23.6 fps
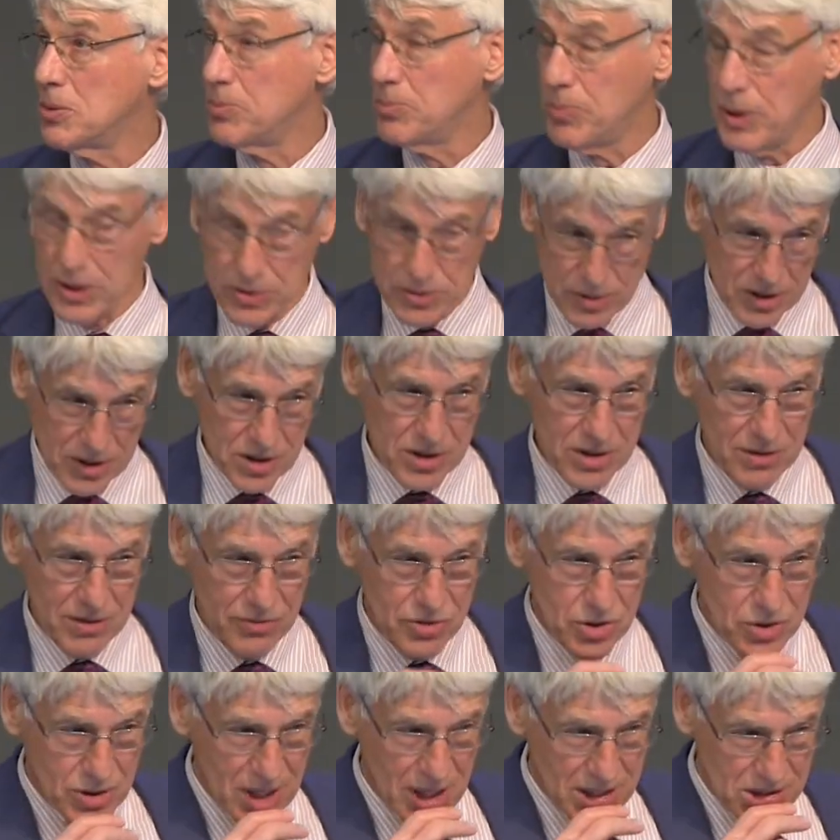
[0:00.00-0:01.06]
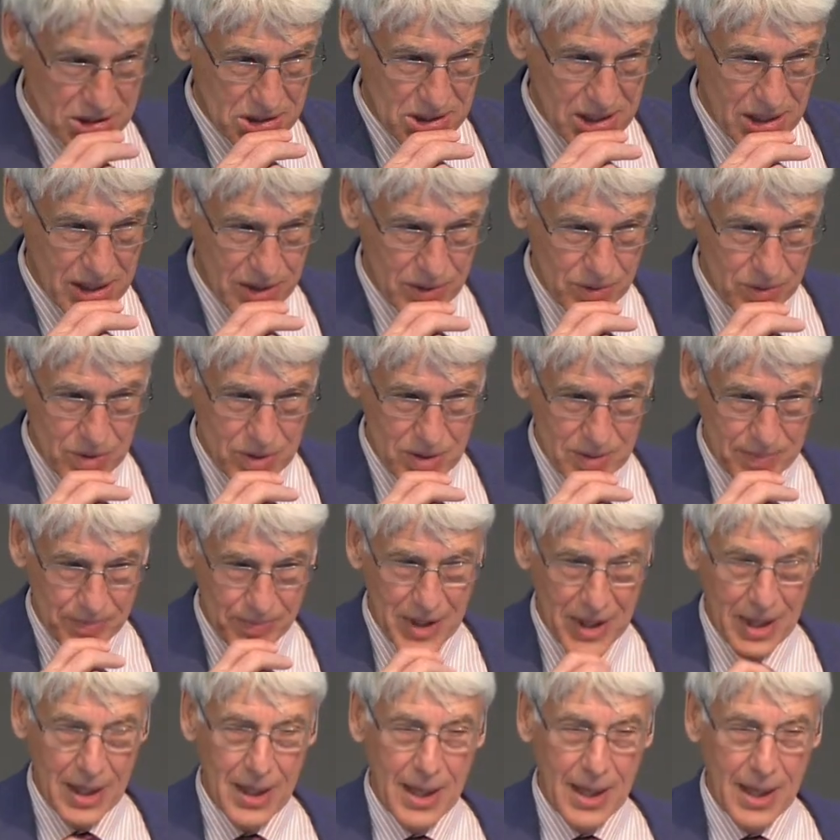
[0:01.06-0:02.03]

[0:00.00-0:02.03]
components of stressed cells.